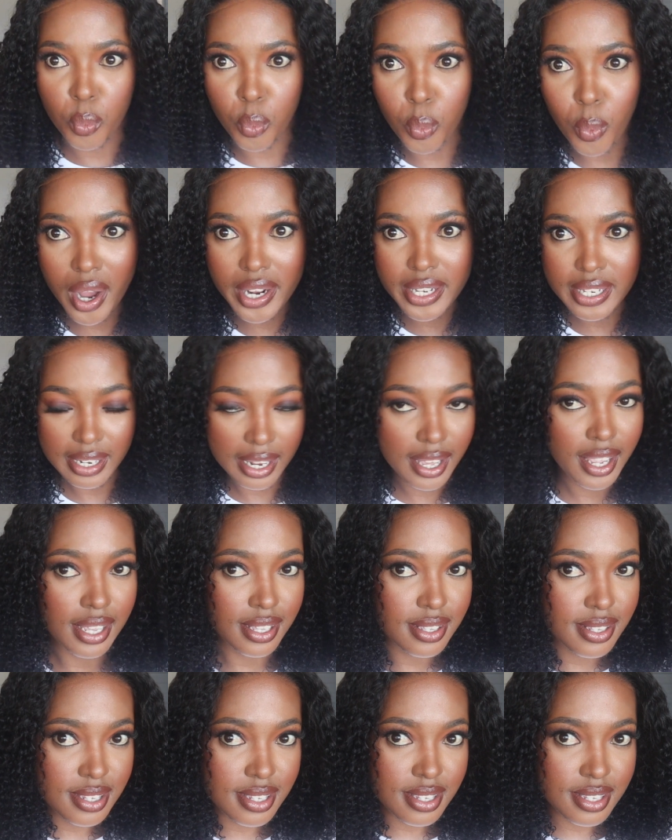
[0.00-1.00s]
What
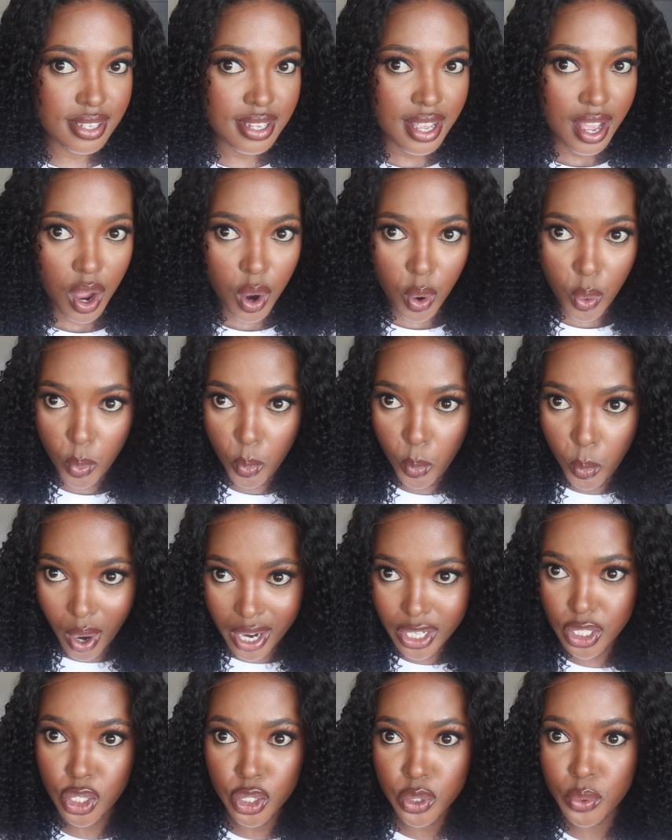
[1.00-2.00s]
lace,
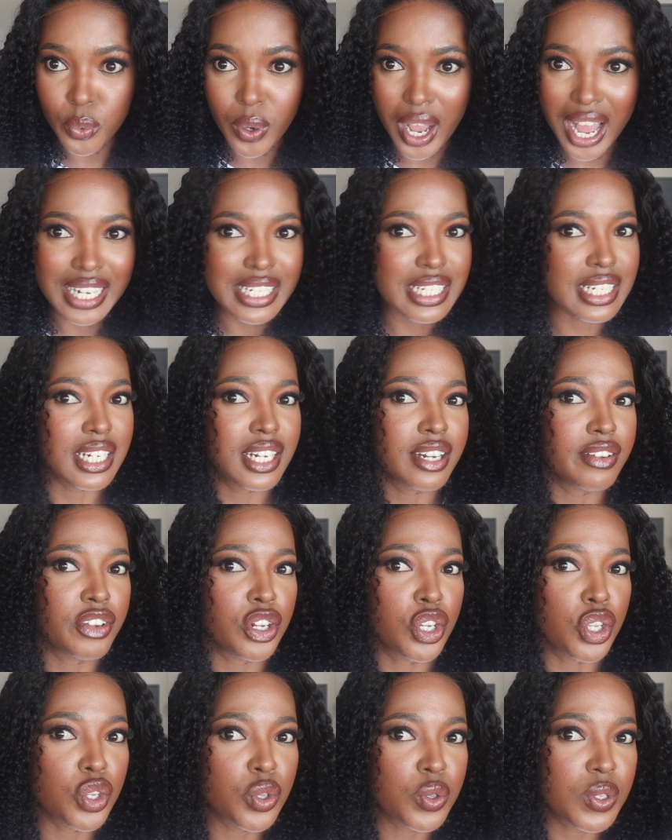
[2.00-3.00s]
what glue? I didn't even
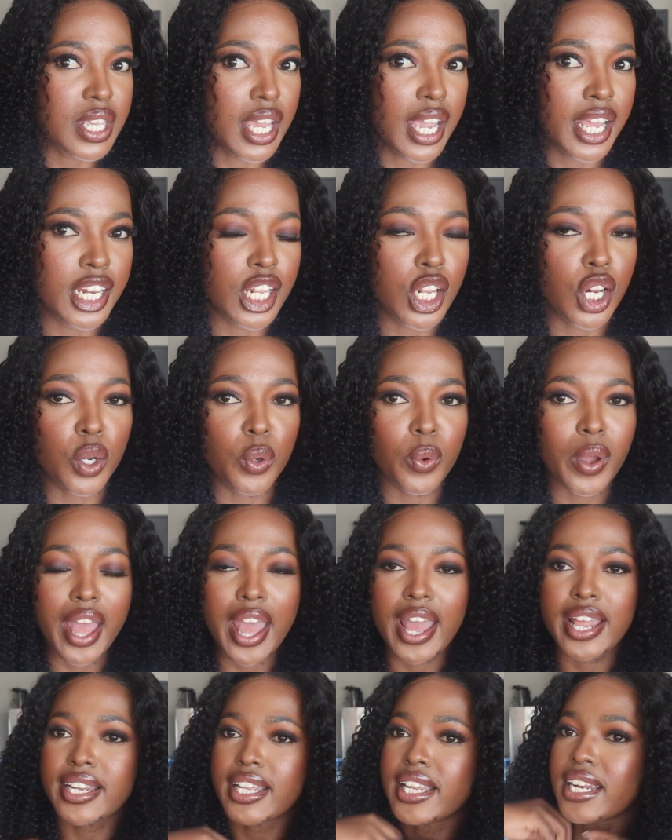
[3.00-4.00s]
use any glue,
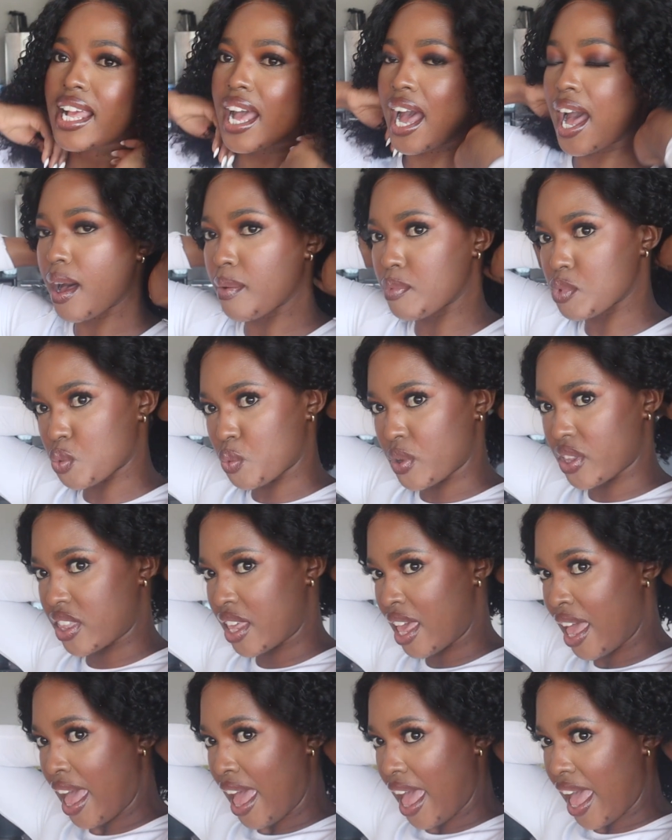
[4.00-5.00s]
and it comes with
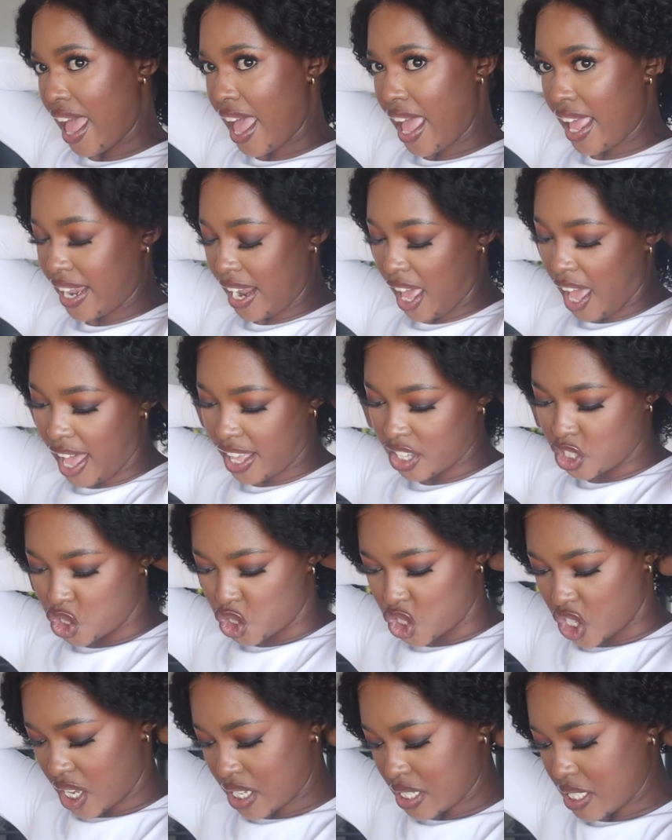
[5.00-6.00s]
an
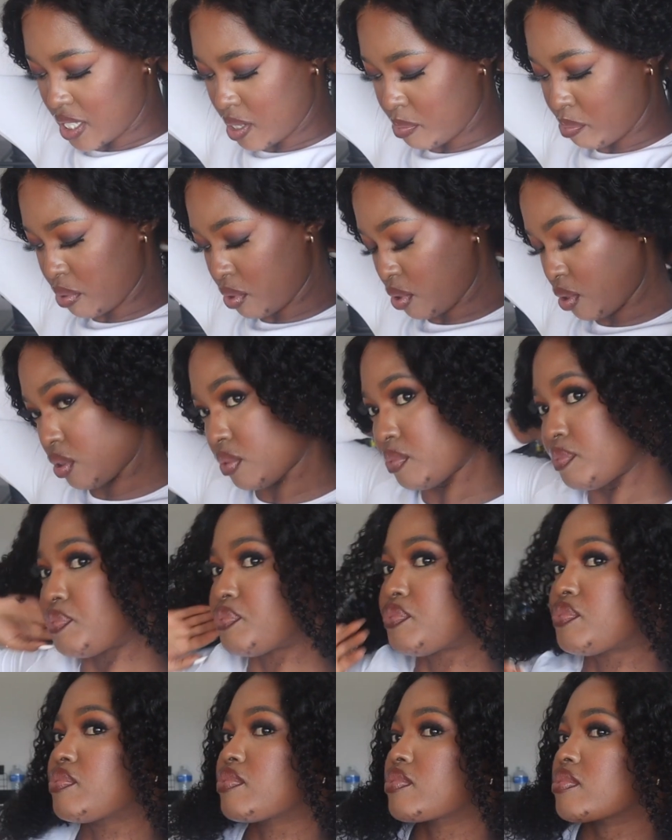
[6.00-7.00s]
adjustable,
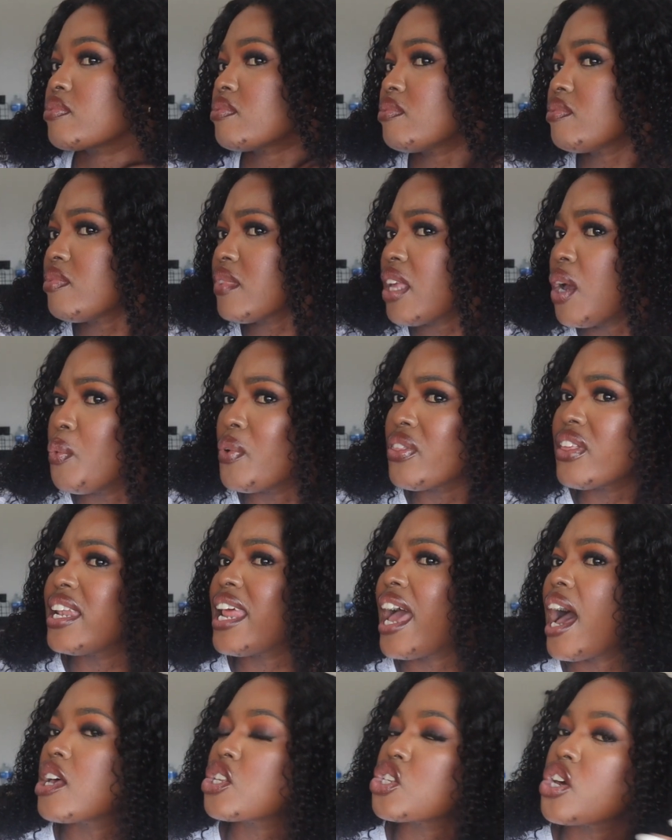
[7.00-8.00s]
with
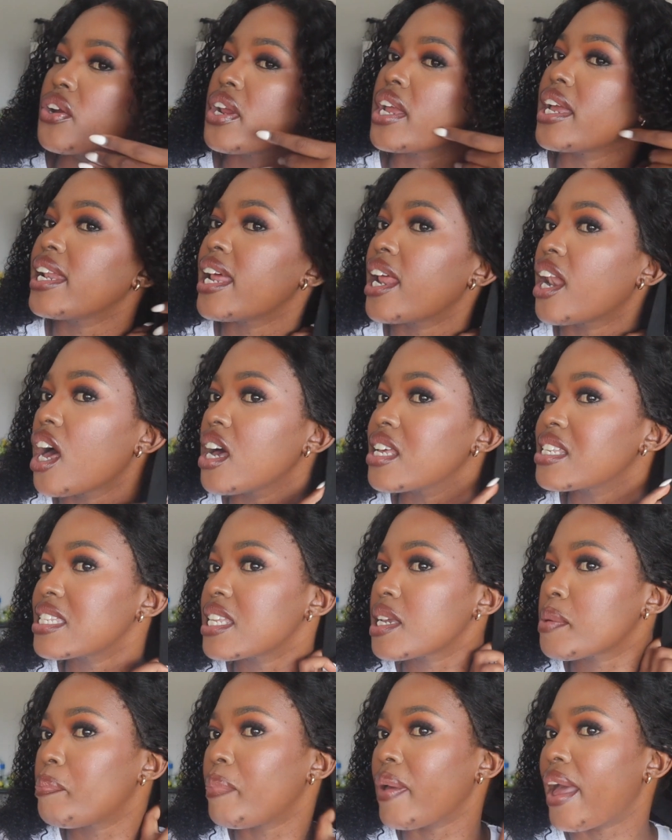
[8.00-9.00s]
an
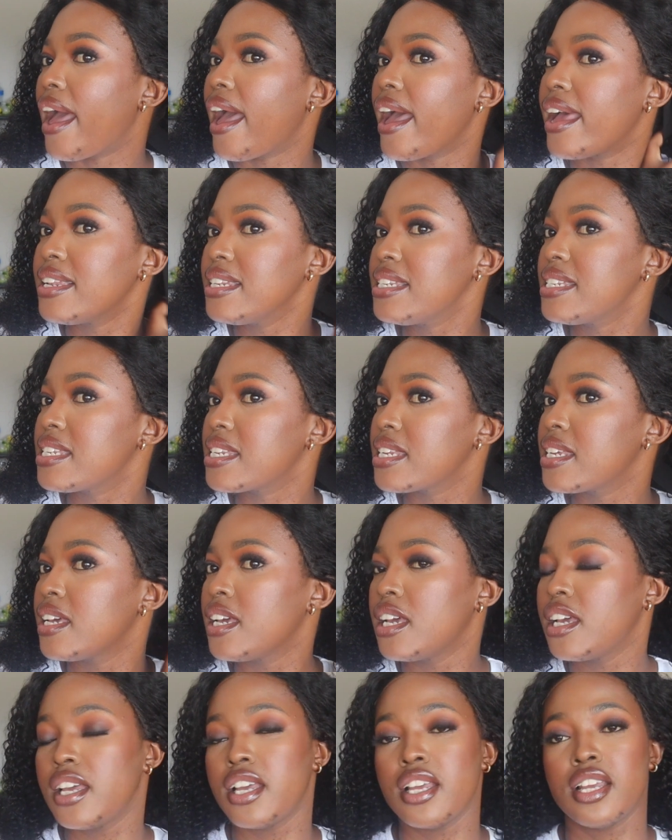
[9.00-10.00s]
elastic band
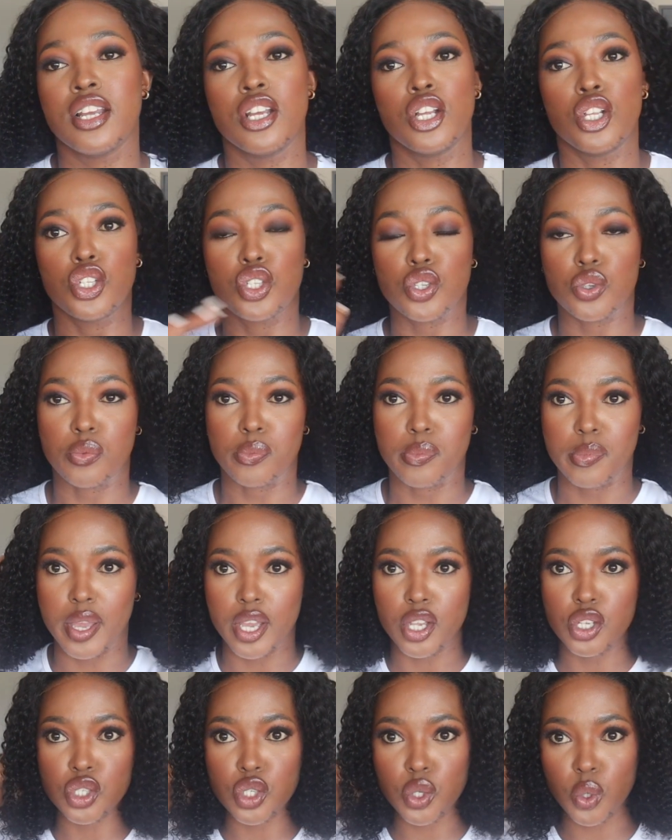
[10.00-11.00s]
to
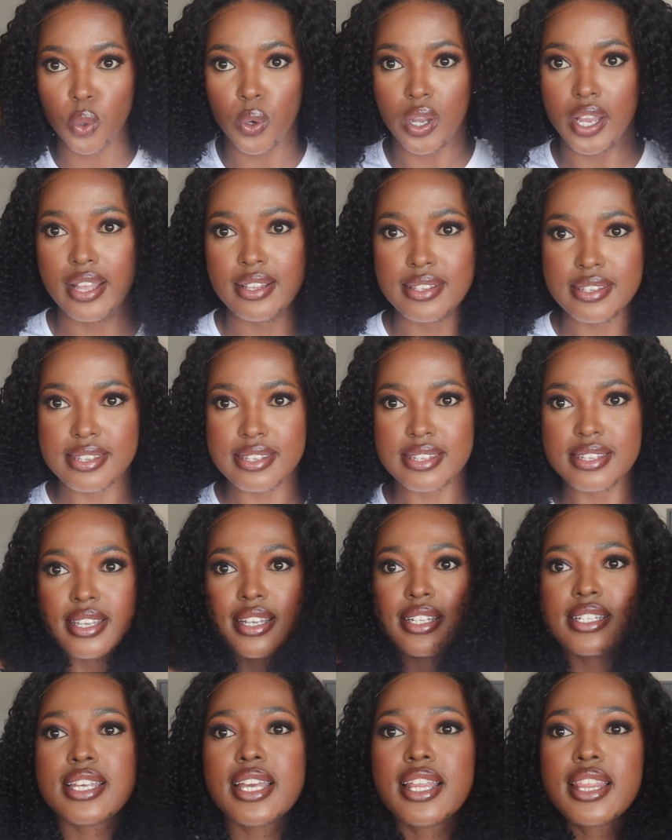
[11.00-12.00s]
make sure it's
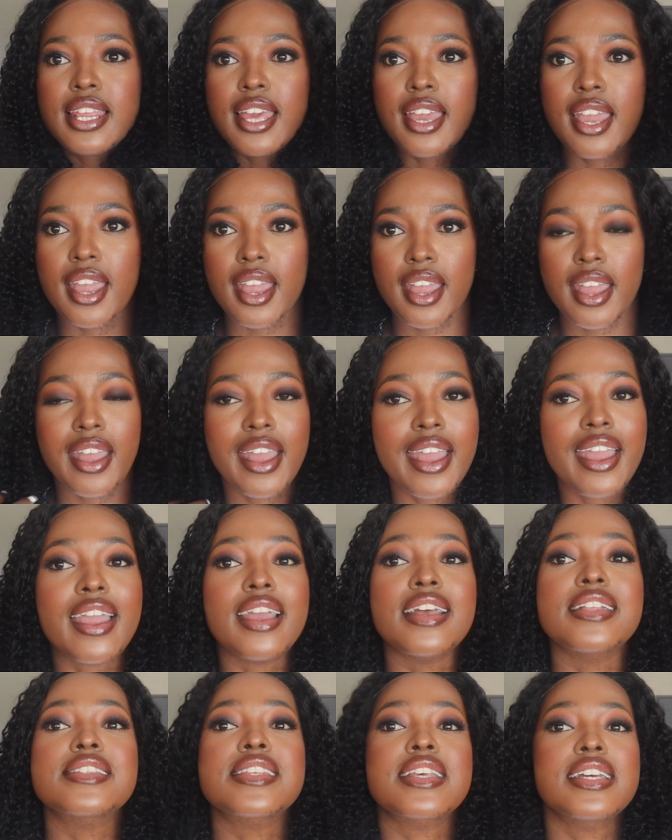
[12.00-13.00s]
sitting there,
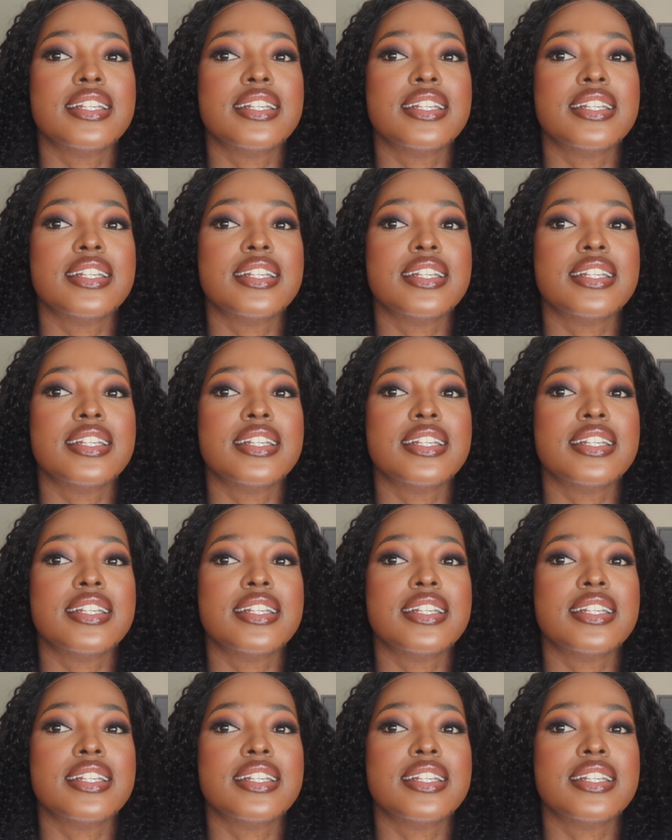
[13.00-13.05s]
it's